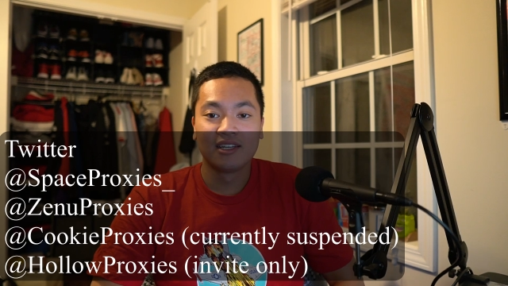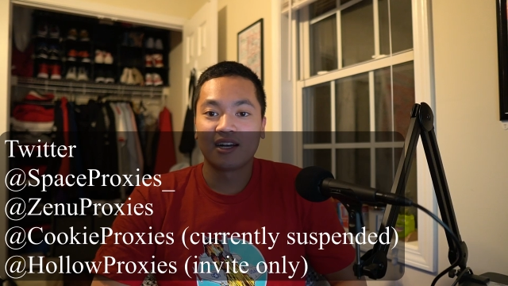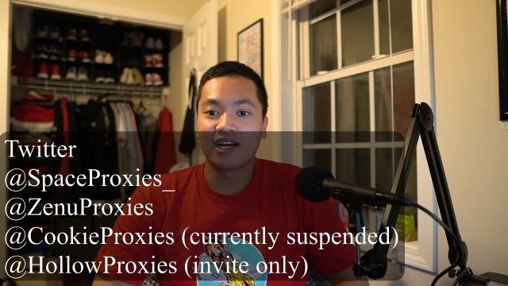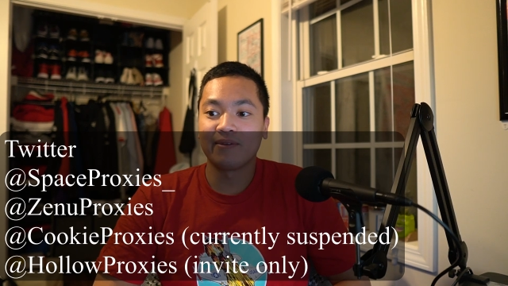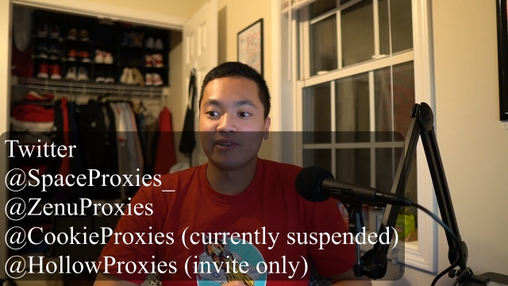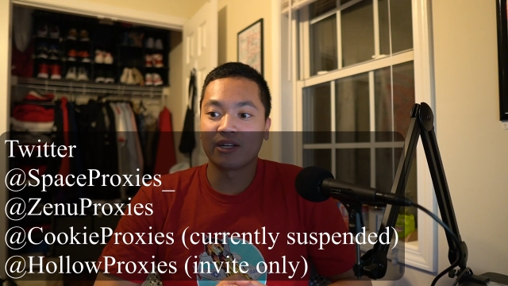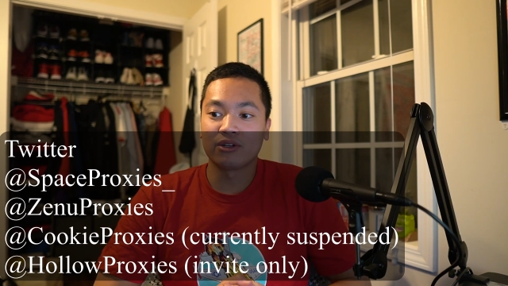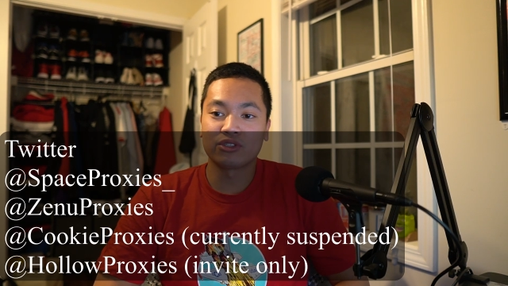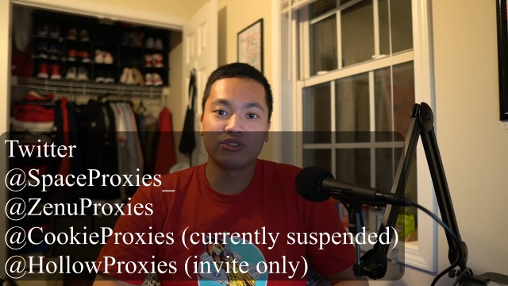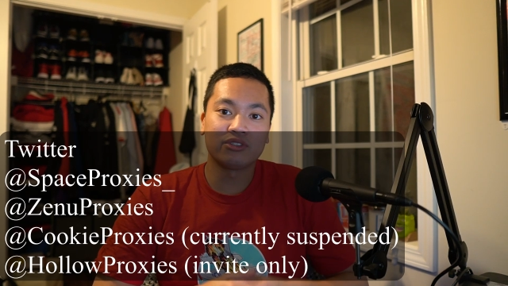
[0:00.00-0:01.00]
I've been
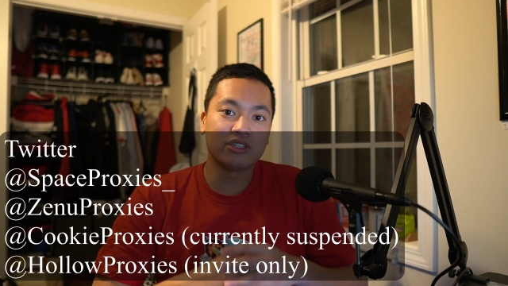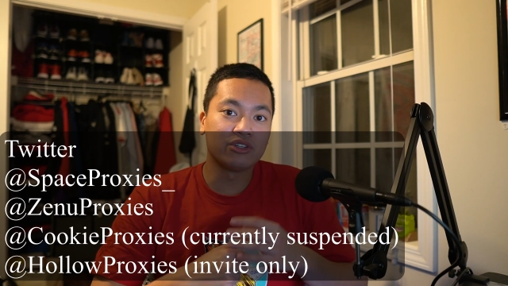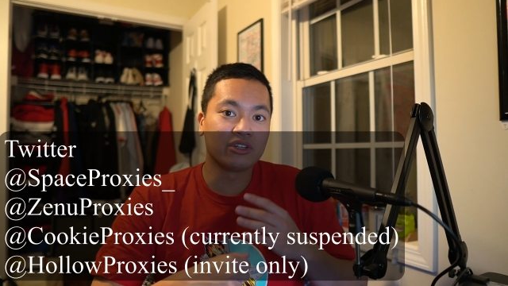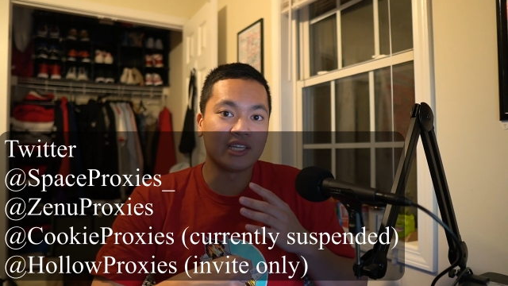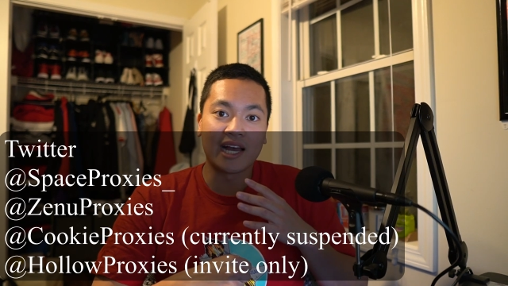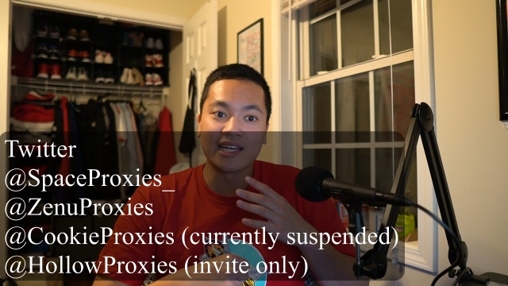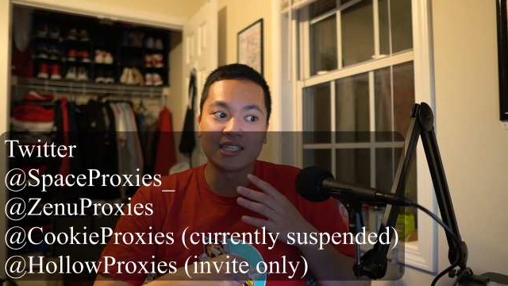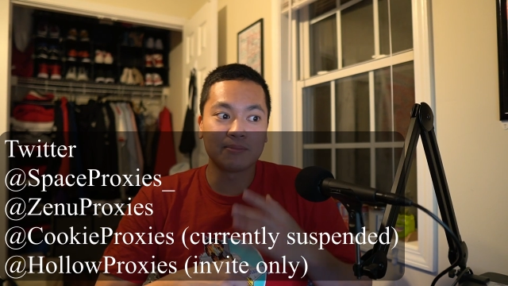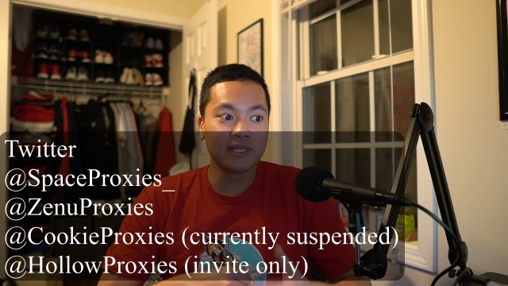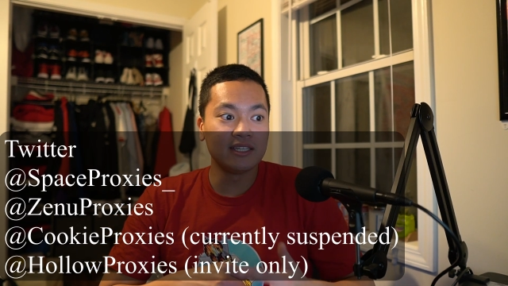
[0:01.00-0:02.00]
also using Cookie
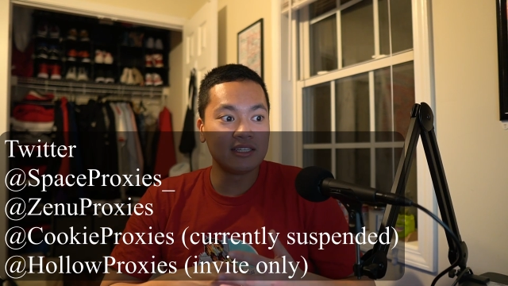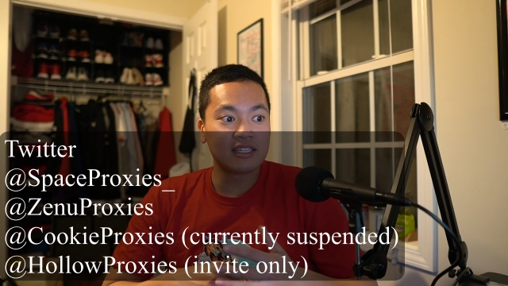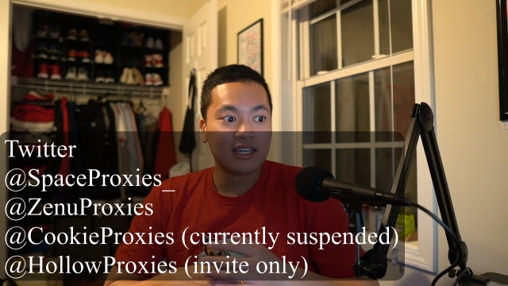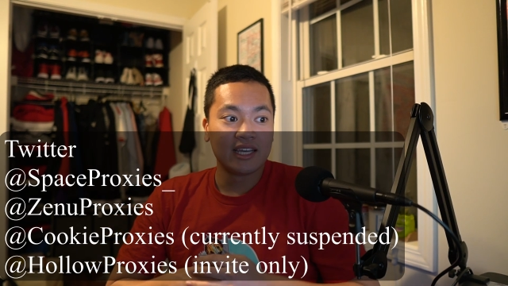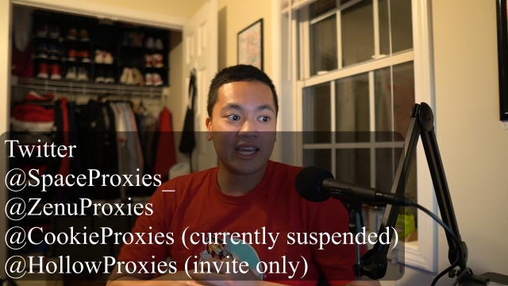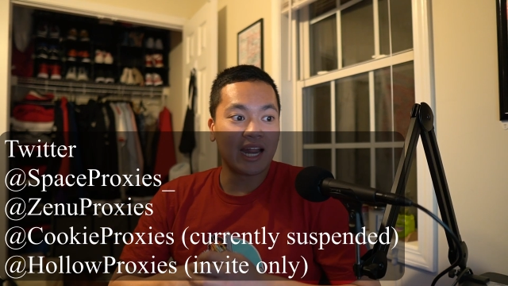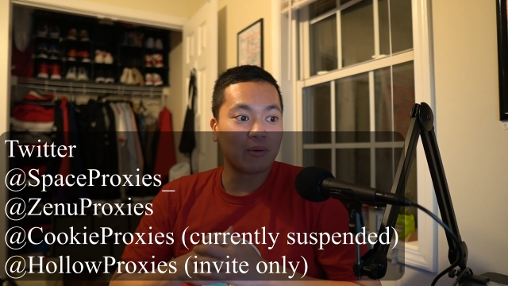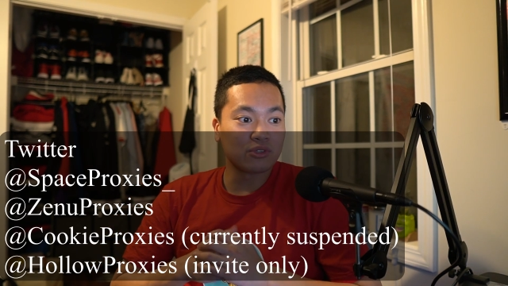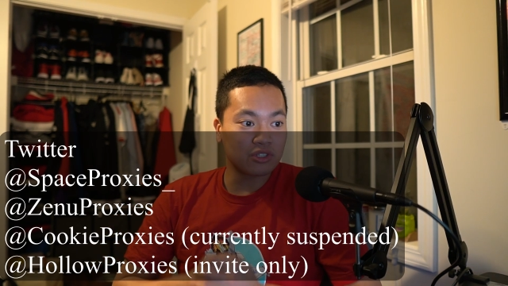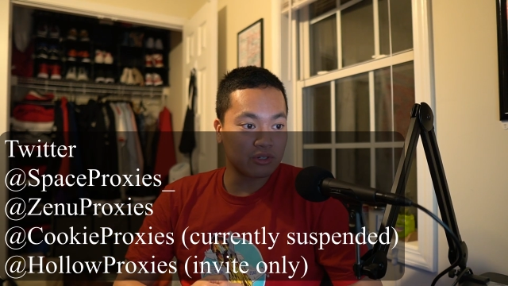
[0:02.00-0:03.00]
ISPs, and I
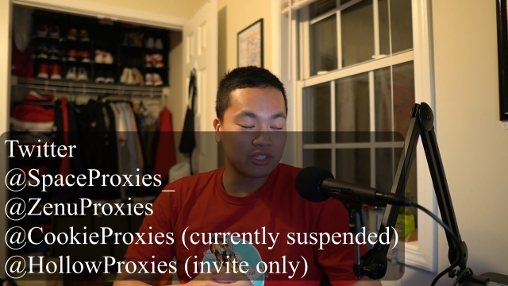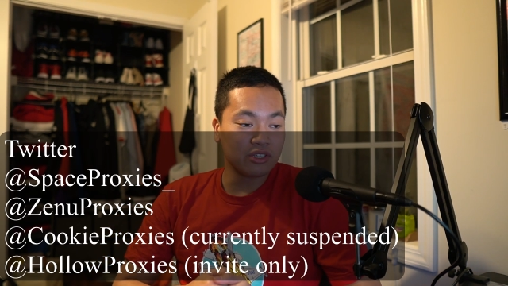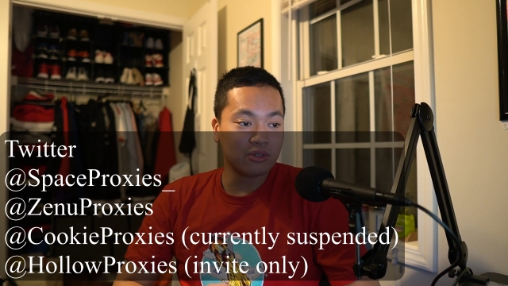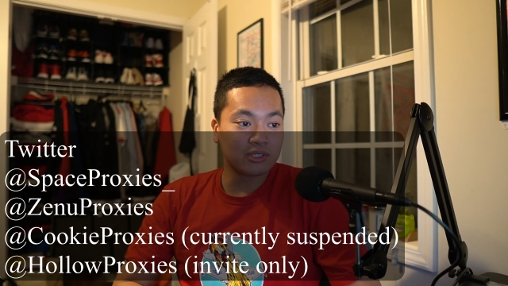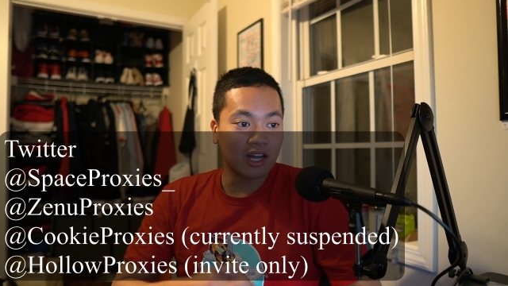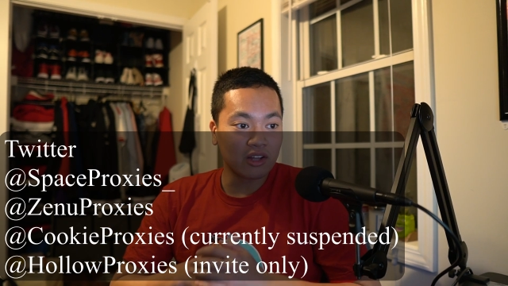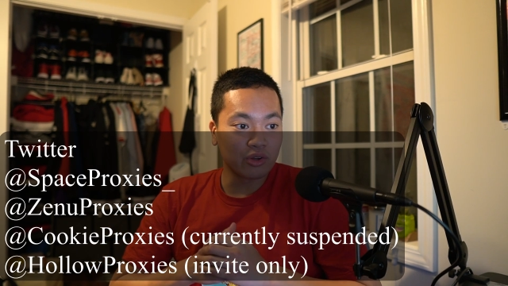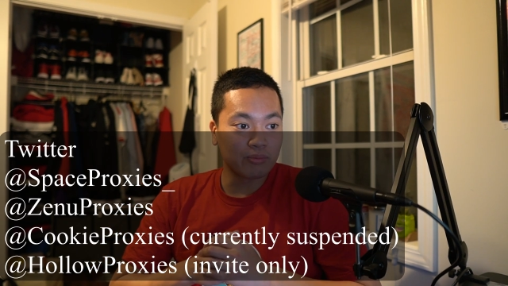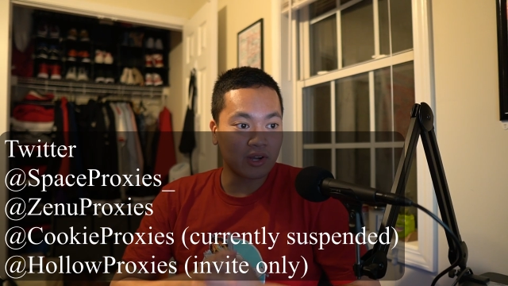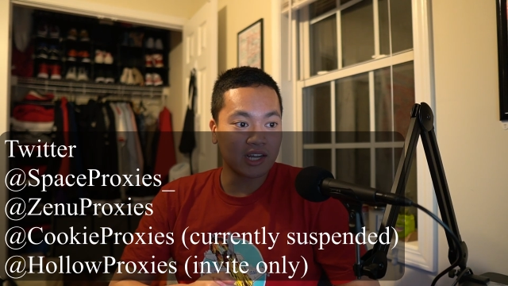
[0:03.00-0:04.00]
will start to use Hollow
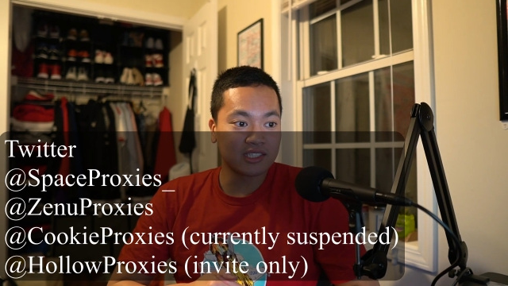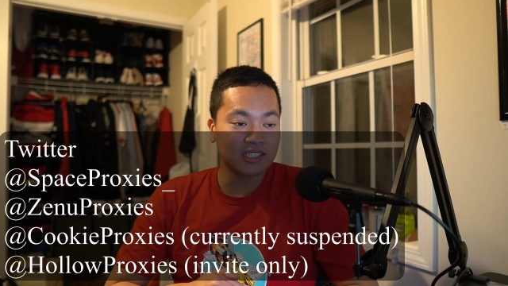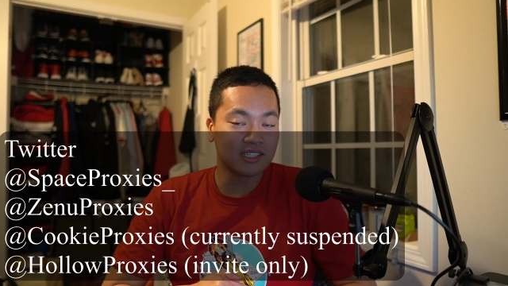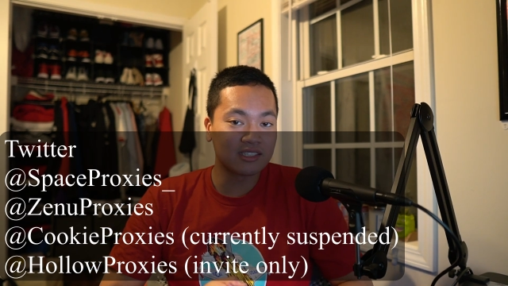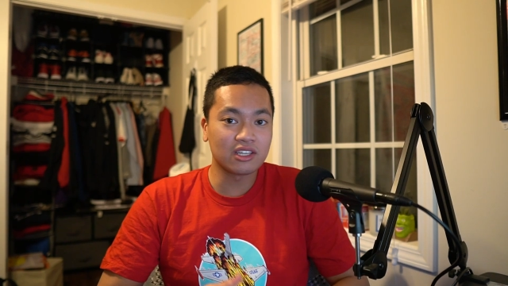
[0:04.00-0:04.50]
Proxies.